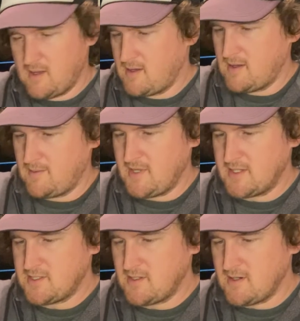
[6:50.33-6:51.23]
I'm
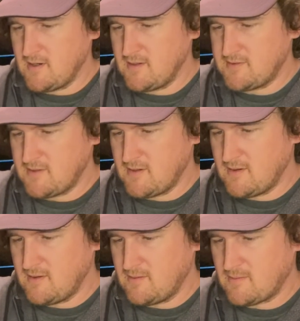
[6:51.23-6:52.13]
not sure,
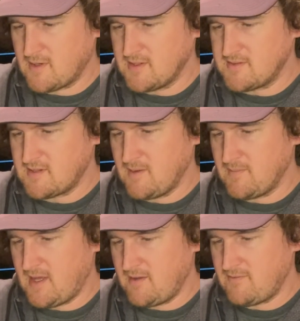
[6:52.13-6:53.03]
so we're going to skip
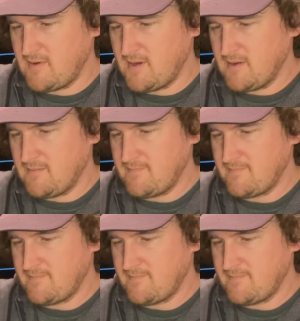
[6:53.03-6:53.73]
that for now.